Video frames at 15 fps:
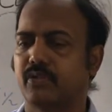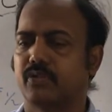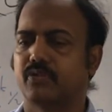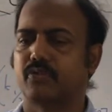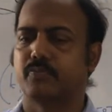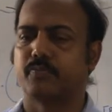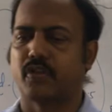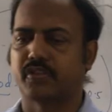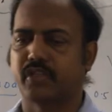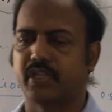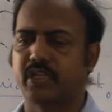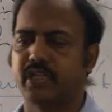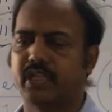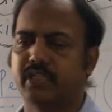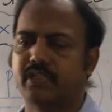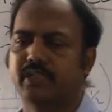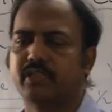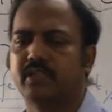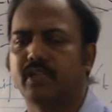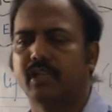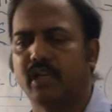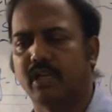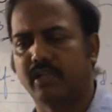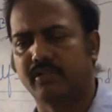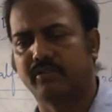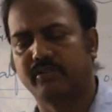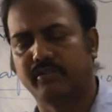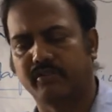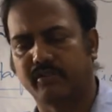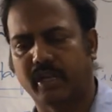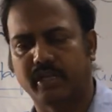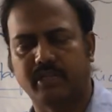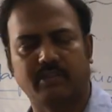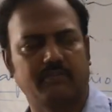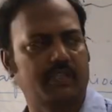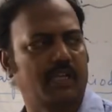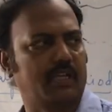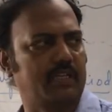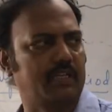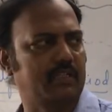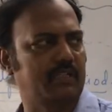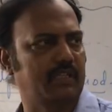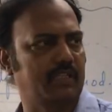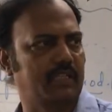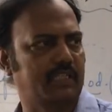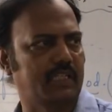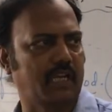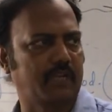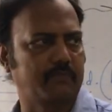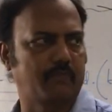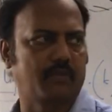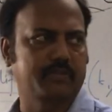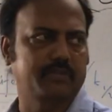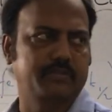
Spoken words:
So proceed it and write down the answer in the chat box.